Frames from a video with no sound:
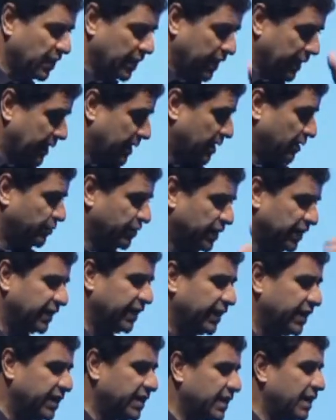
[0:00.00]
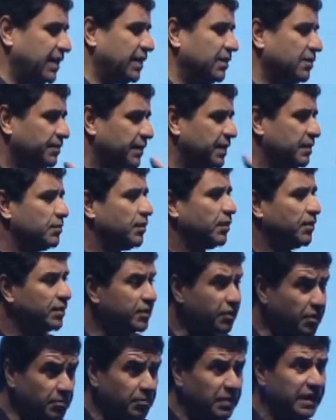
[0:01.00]
we're getting a little bit more
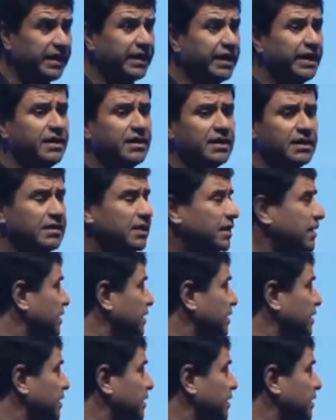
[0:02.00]
complicated